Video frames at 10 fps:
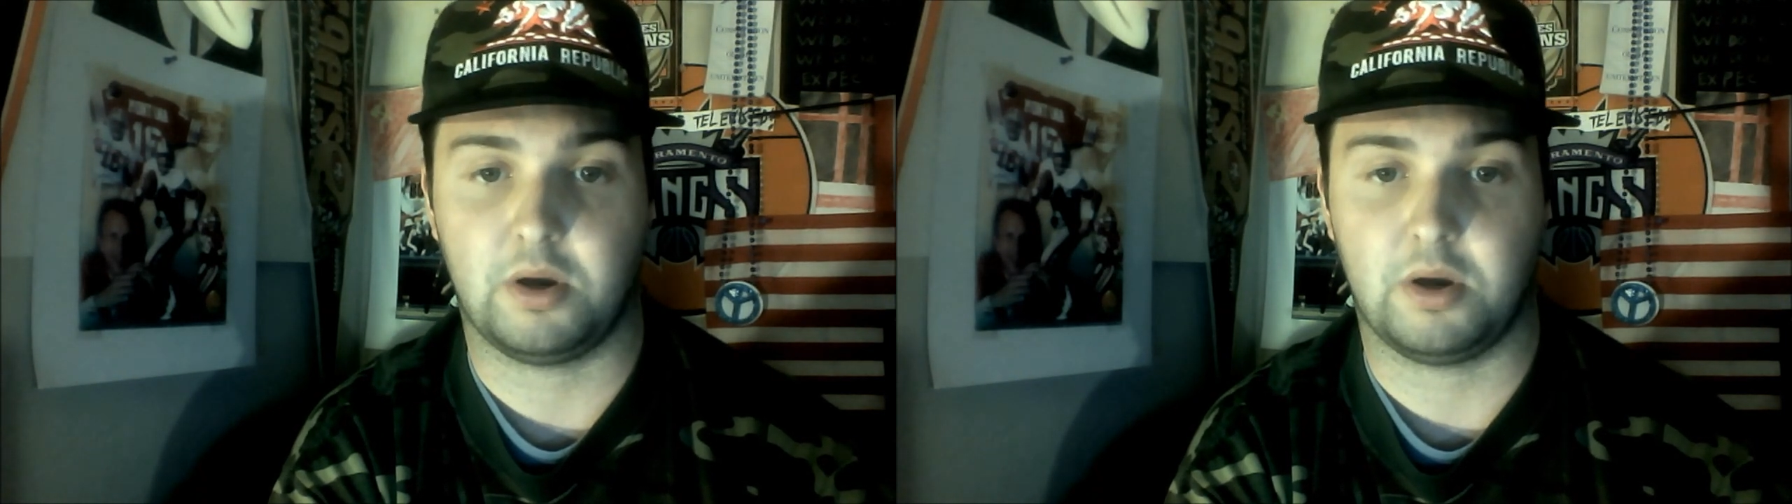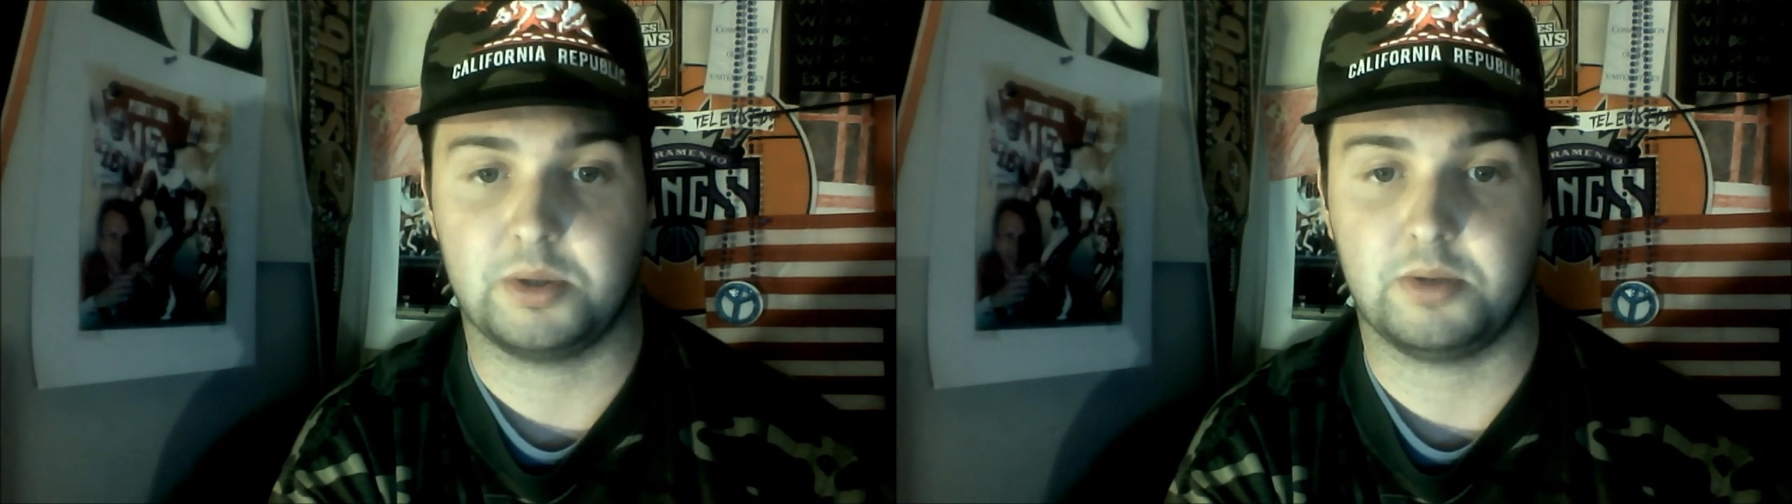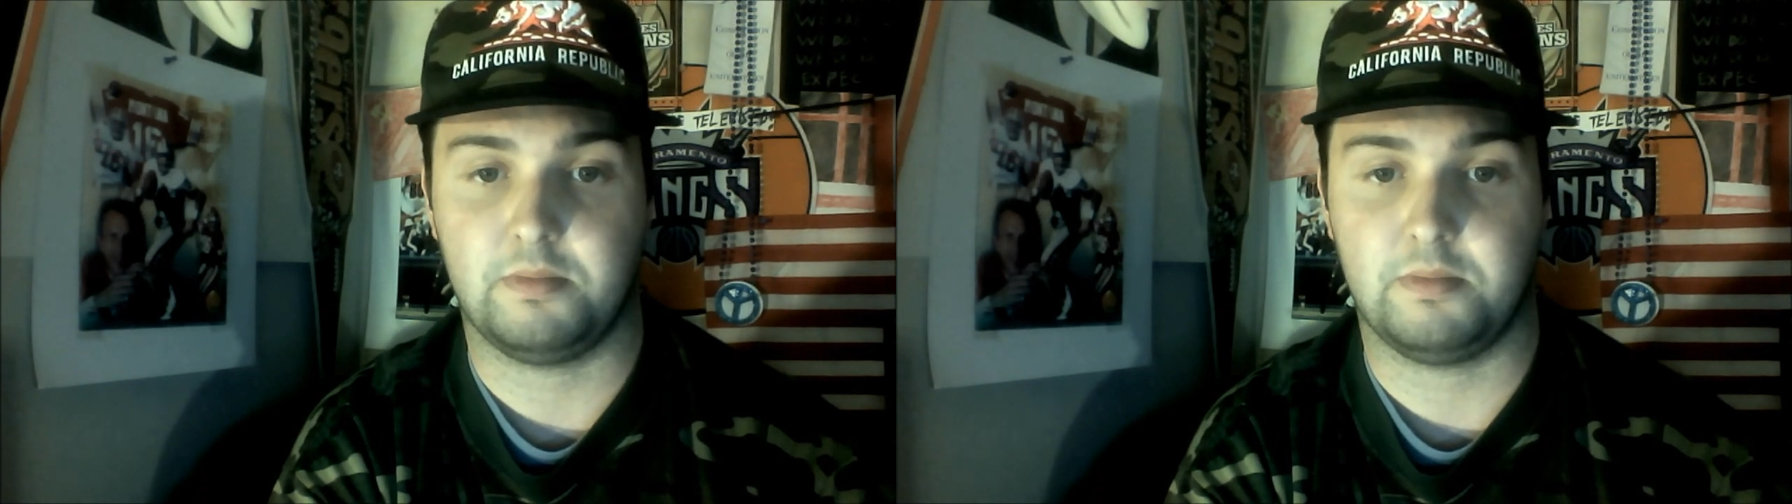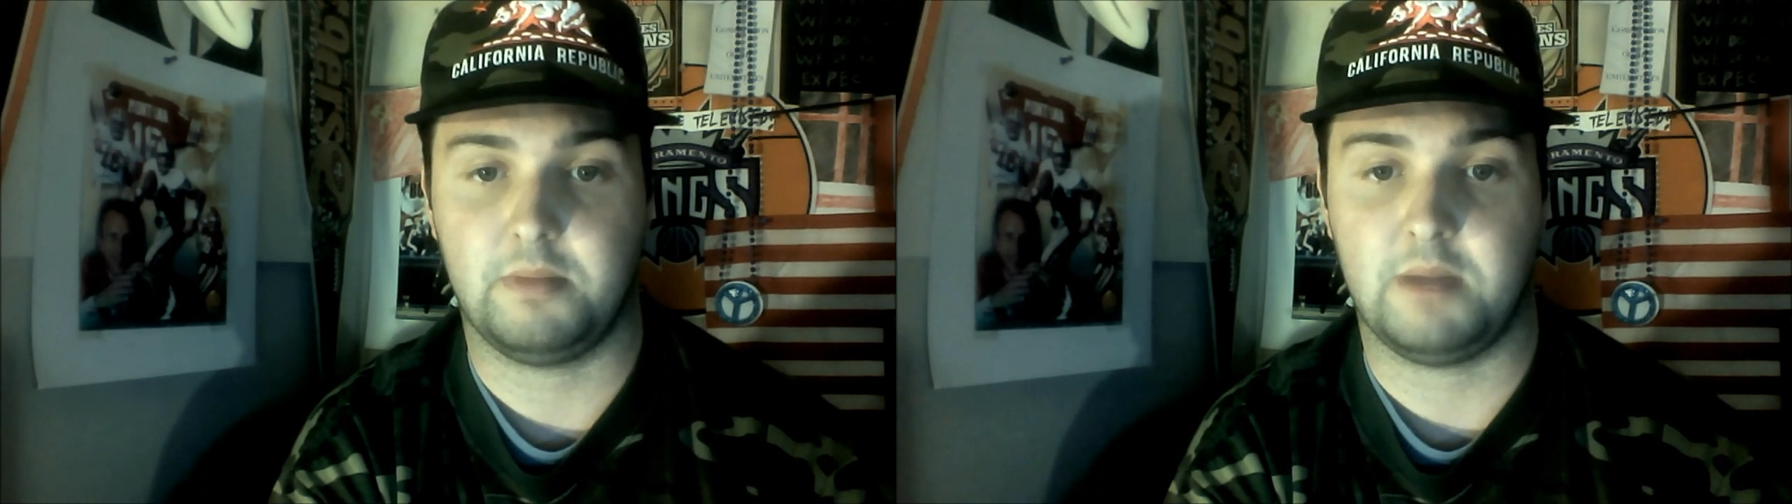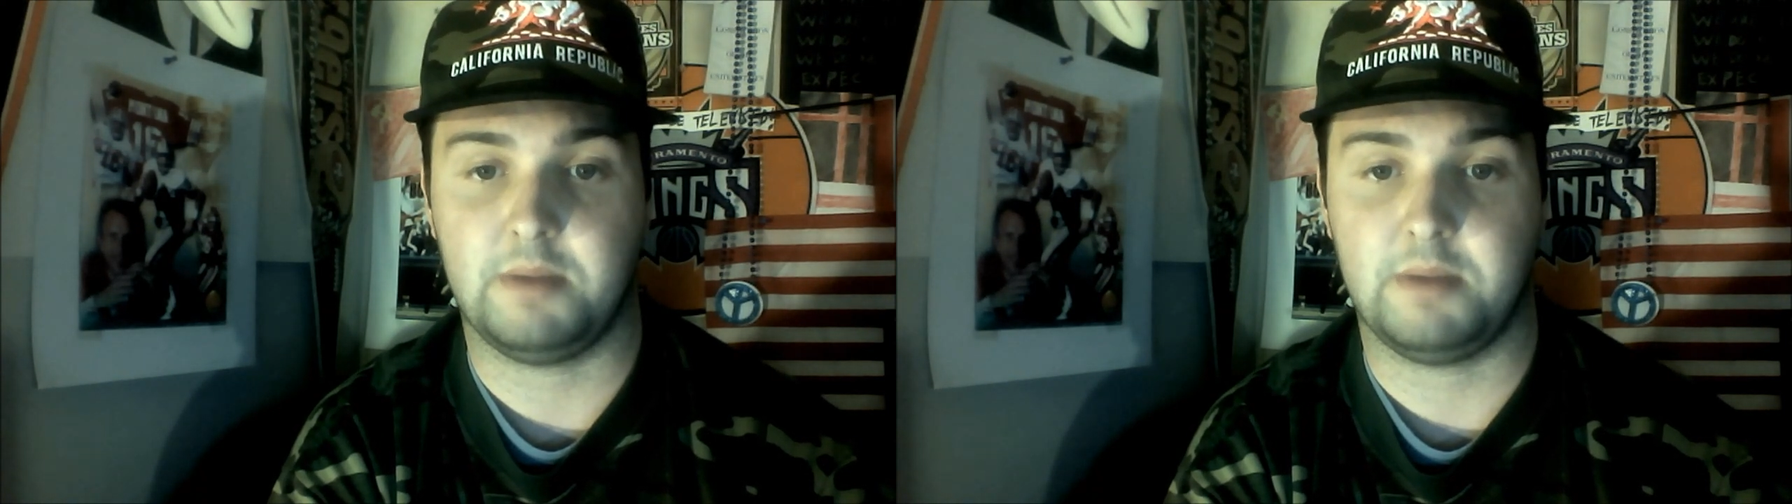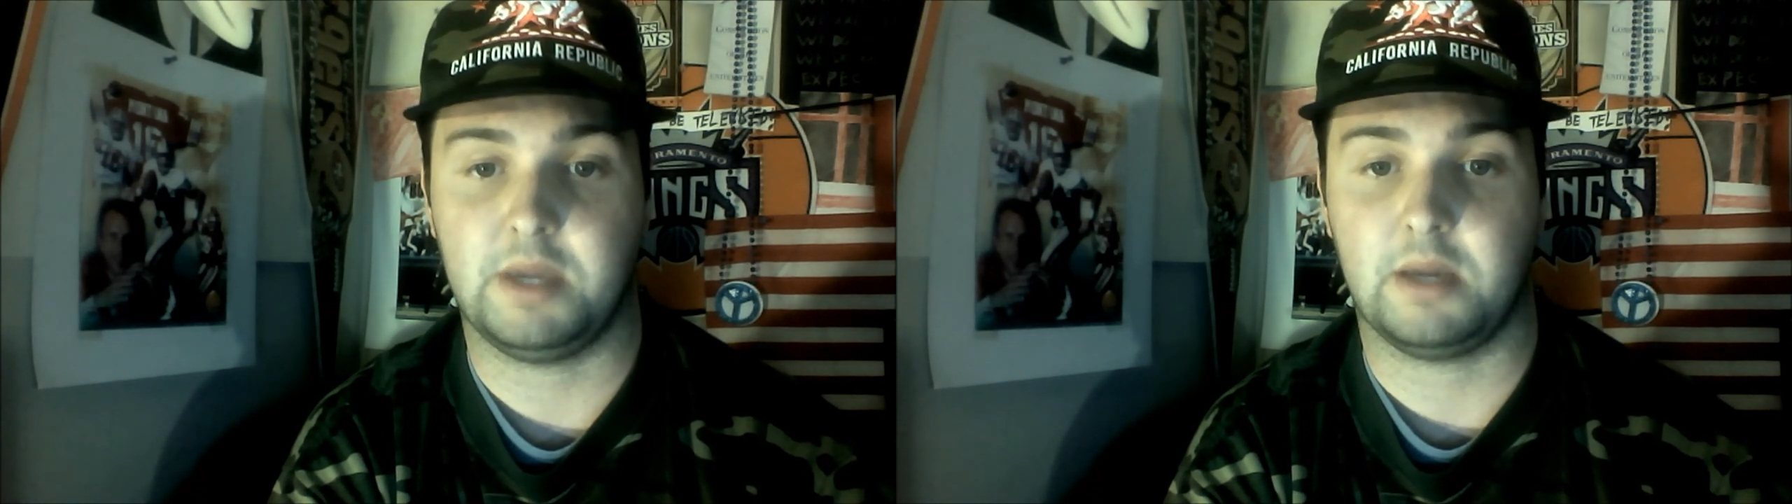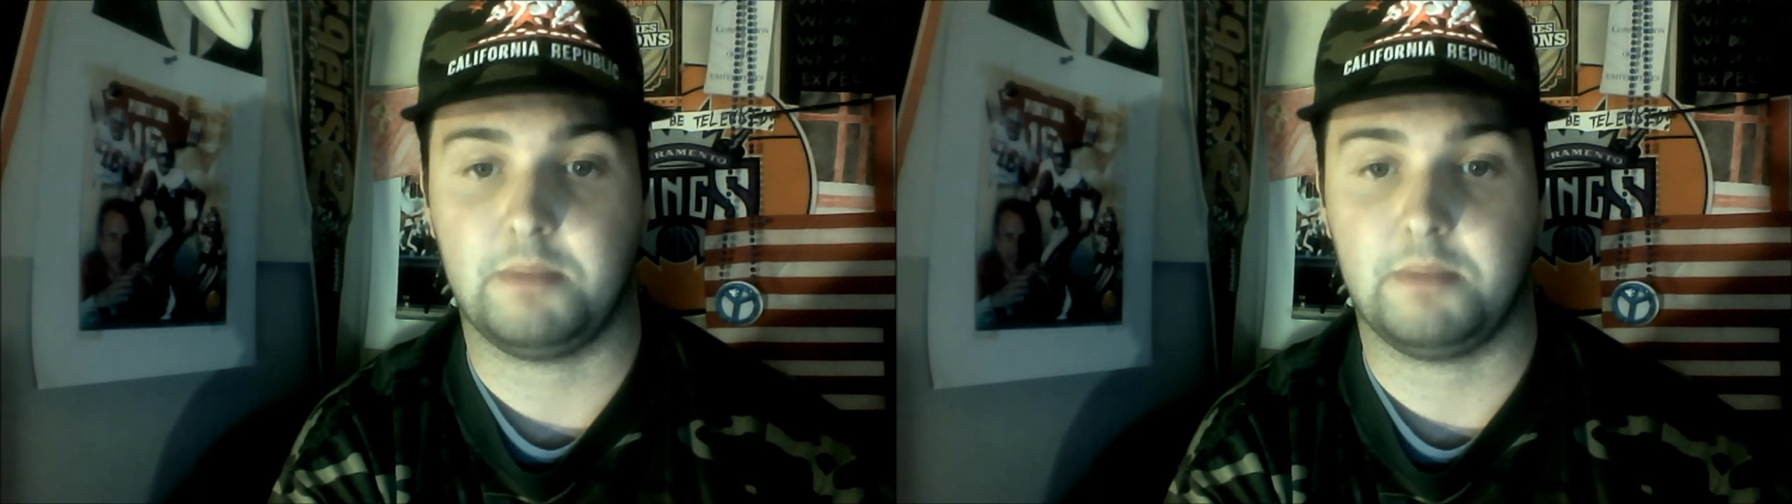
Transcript: but also maybe being